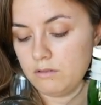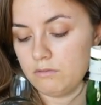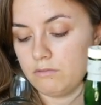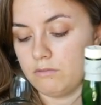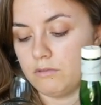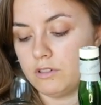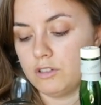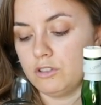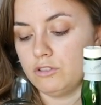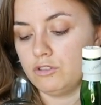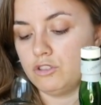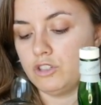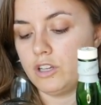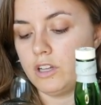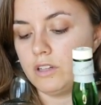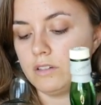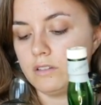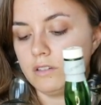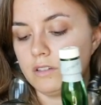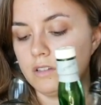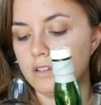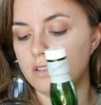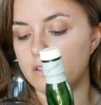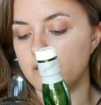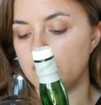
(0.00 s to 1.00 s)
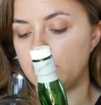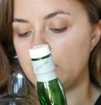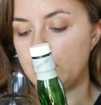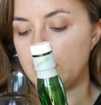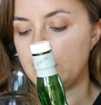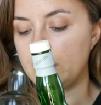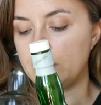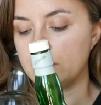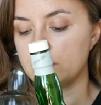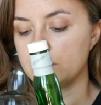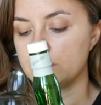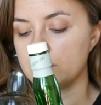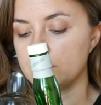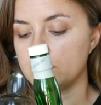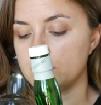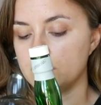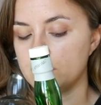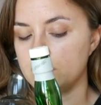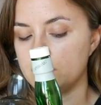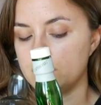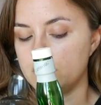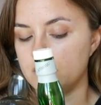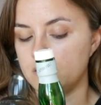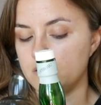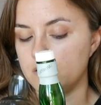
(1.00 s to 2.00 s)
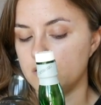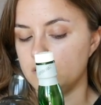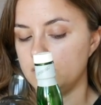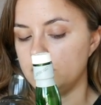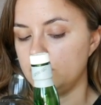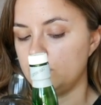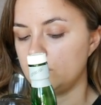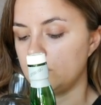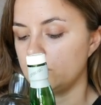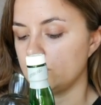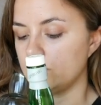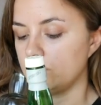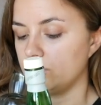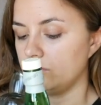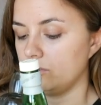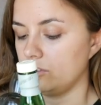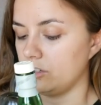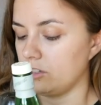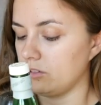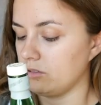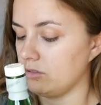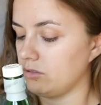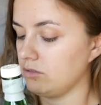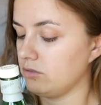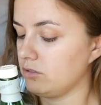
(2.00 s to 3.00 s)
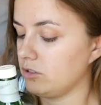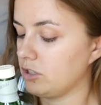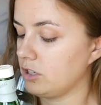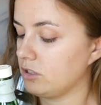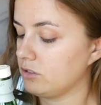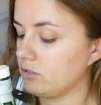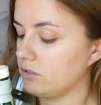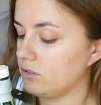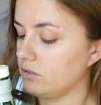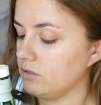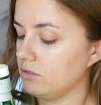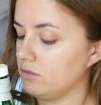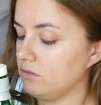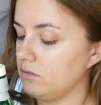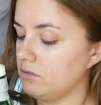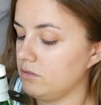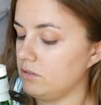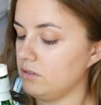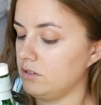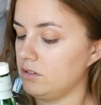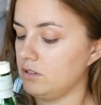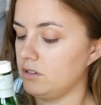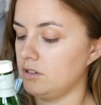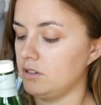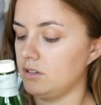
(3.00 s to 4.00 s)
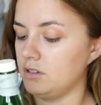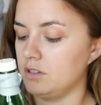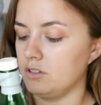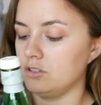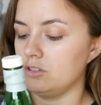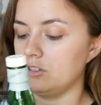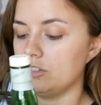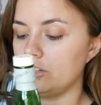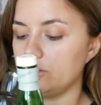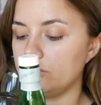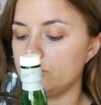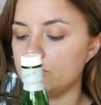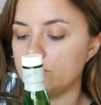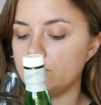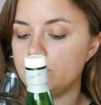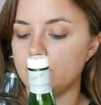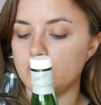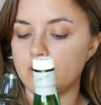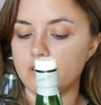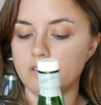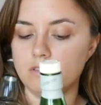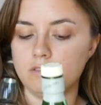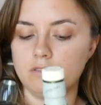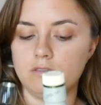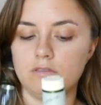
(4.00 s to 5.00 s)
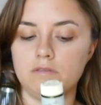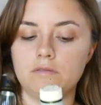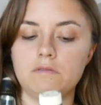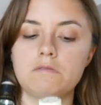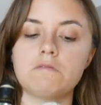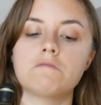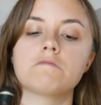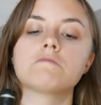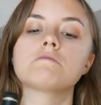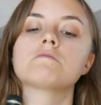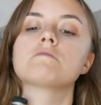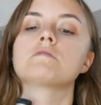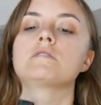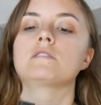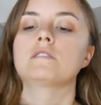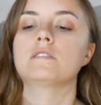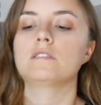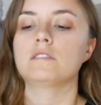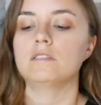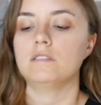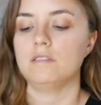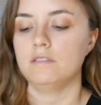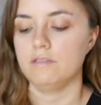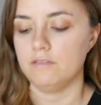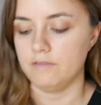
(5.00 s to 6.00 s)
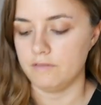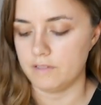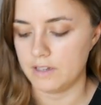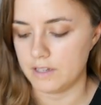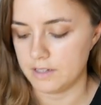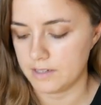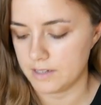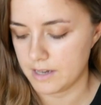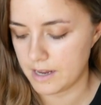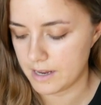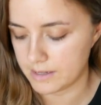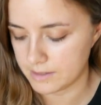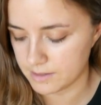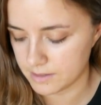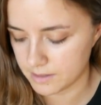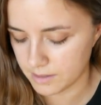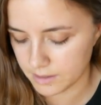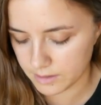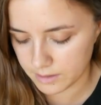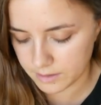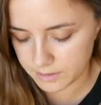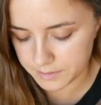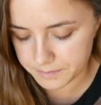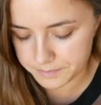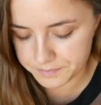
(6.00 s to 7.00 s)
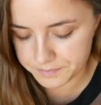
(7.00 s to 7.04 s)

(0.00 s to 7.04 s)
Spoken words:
Real gently, you guys. Gentle, gentle, gentle. Gentle, gentle. Fantastic.